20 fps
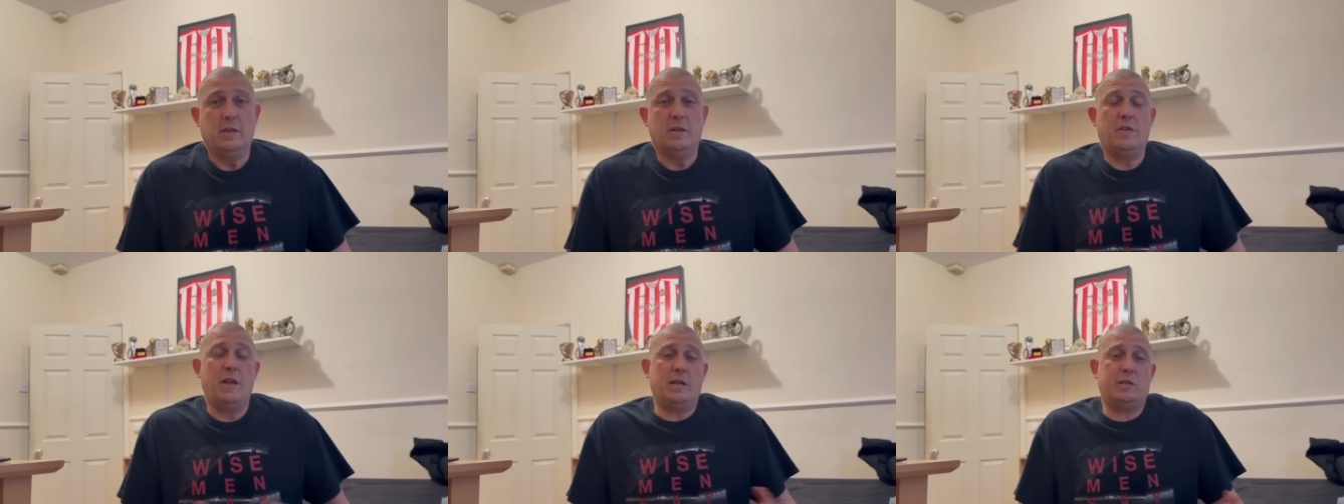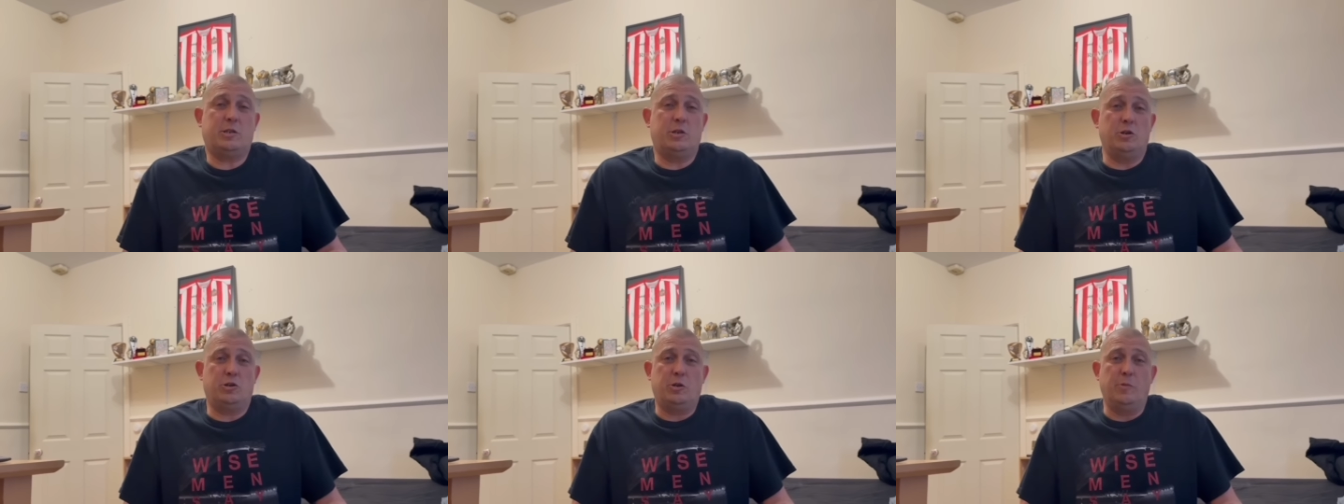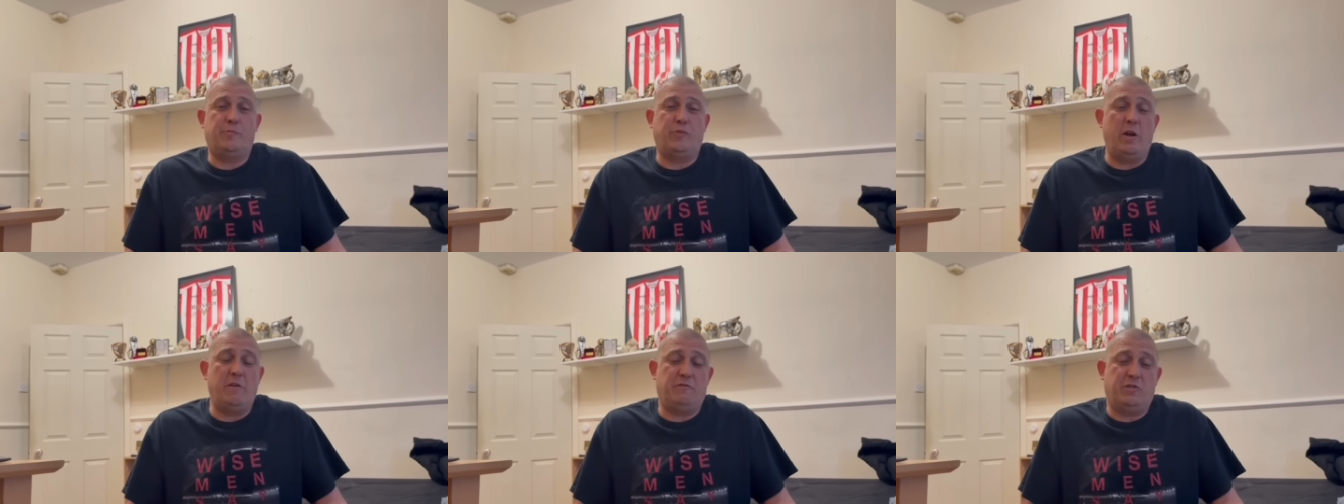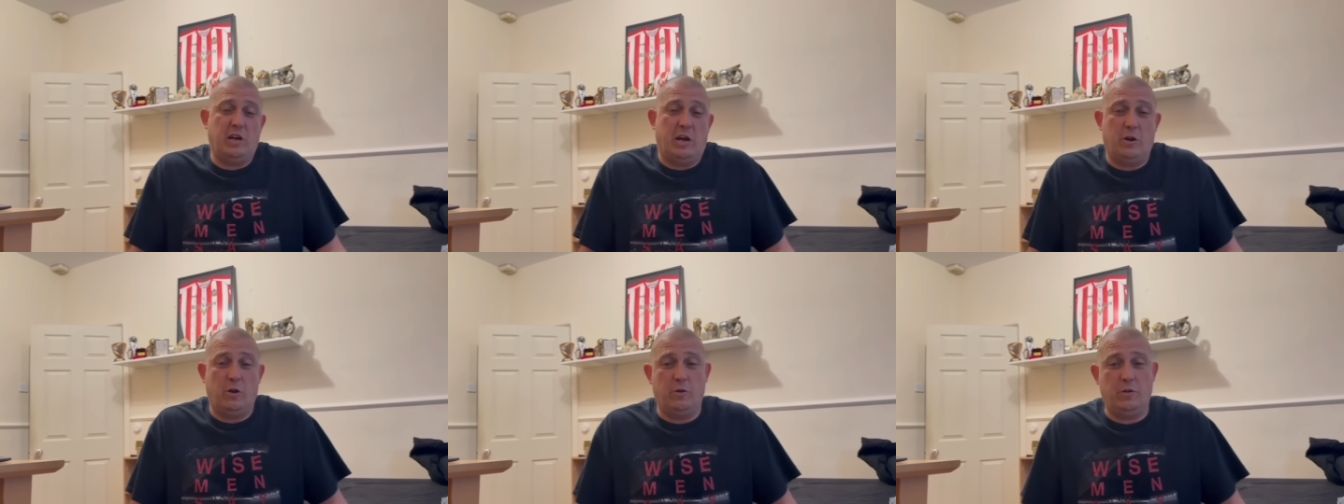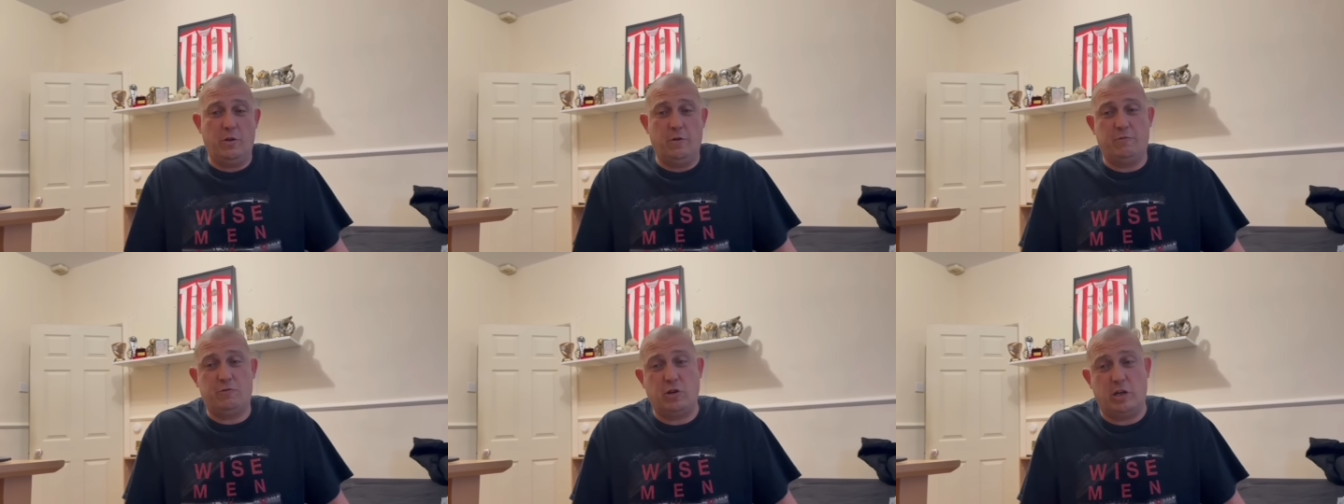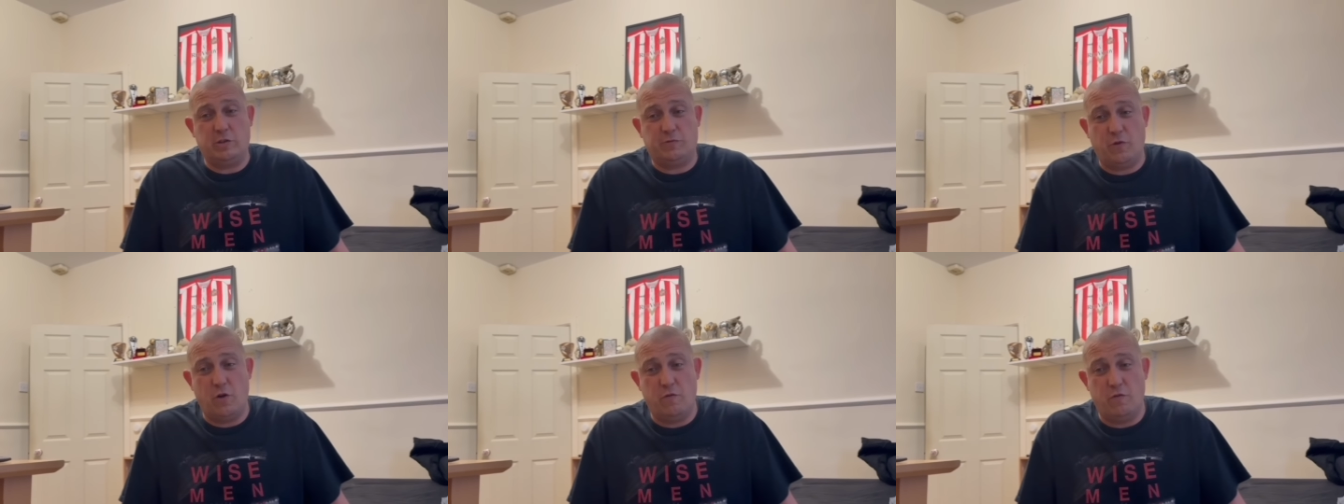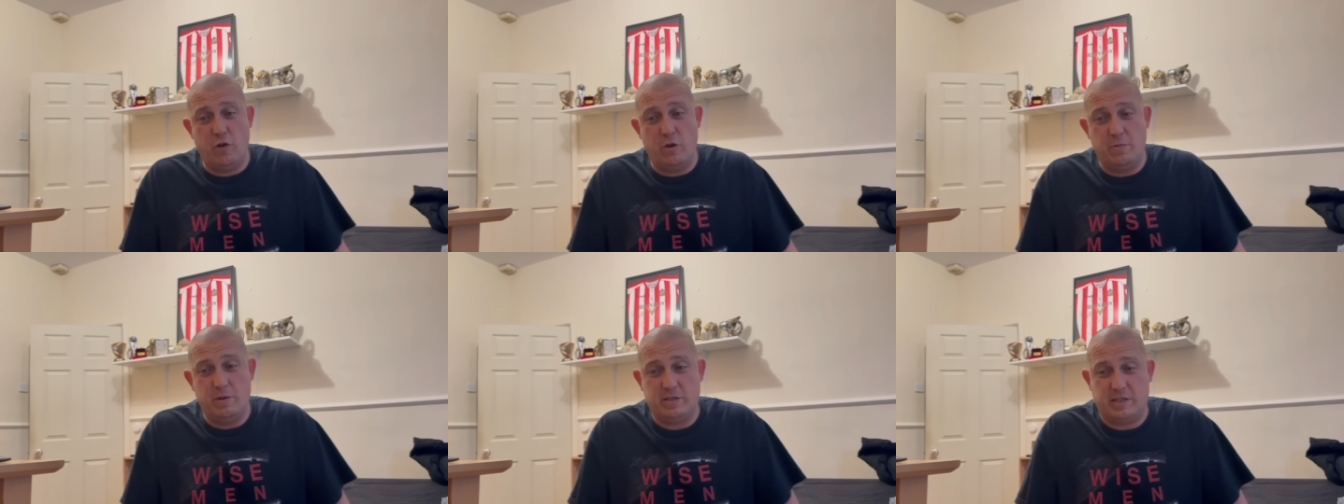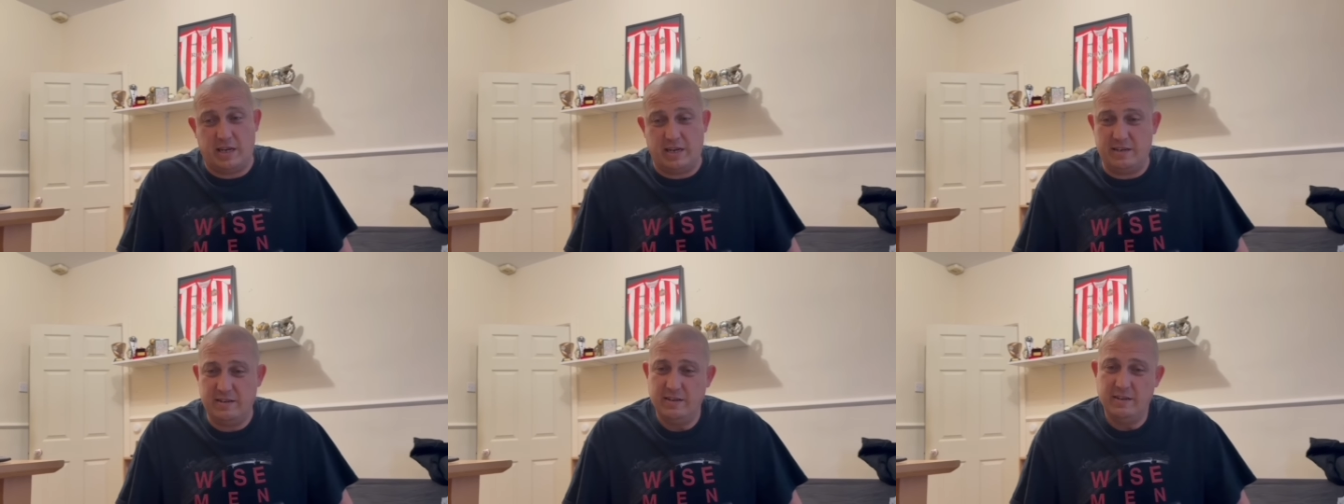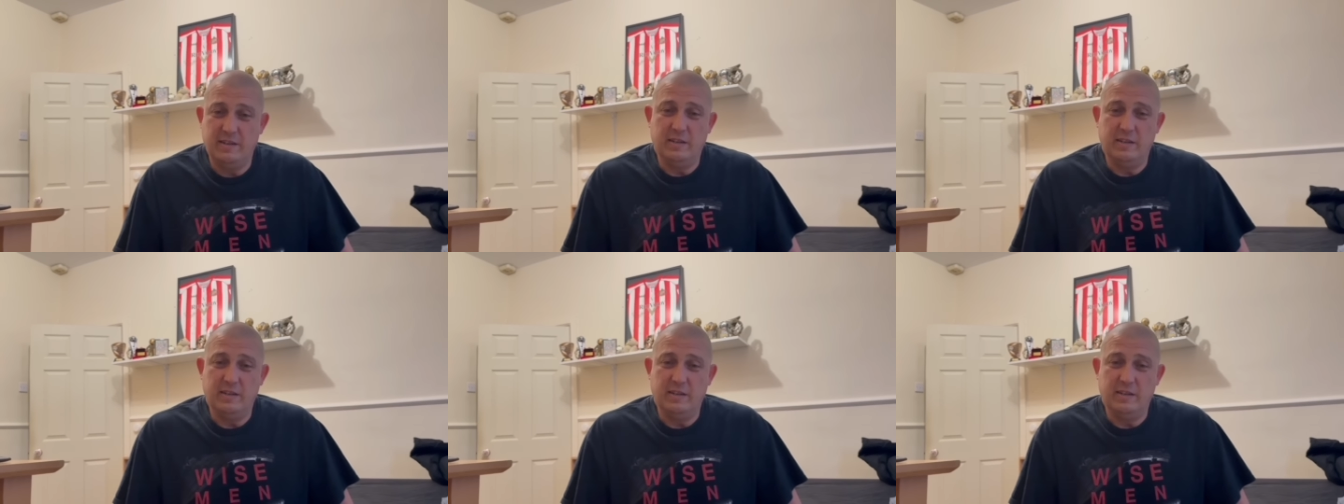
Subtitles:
That's just a brief chat on the transfer rumours and